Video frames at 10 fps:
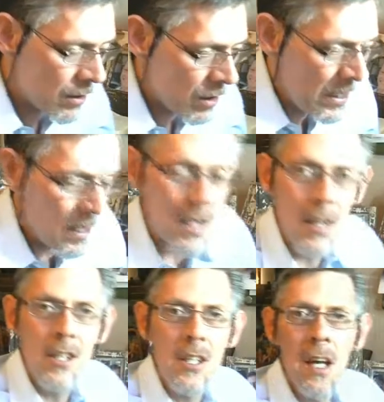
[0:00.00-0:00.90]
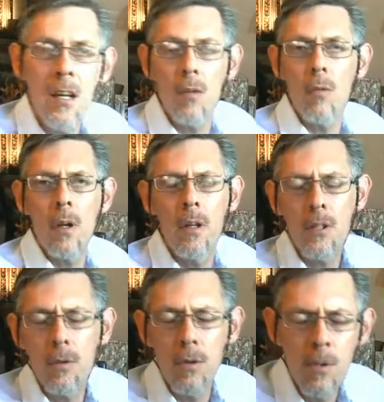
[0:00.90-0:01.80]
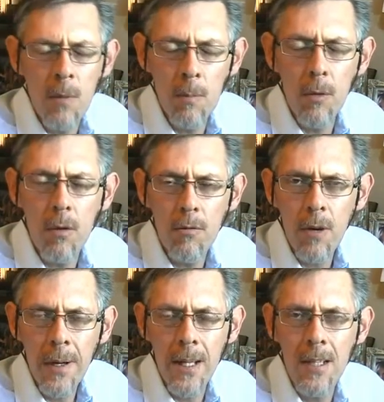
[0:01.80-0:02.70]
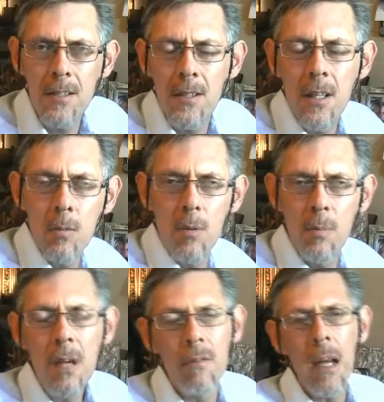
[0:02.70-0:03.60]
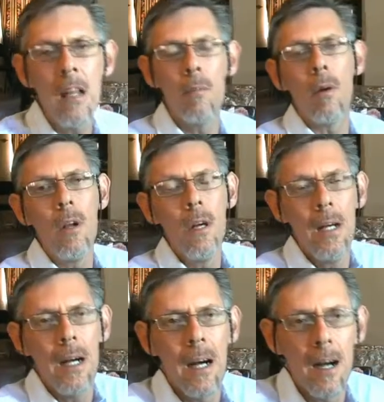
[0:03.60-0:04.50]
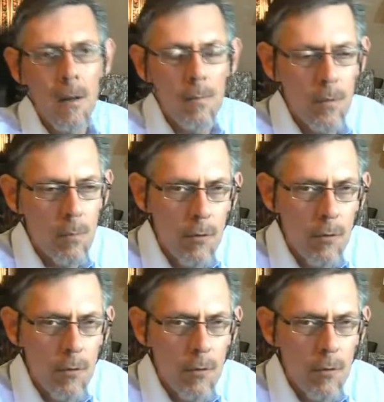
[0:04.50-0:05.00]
You know, we need to understand, and, and this is also my book on finances that will be available um,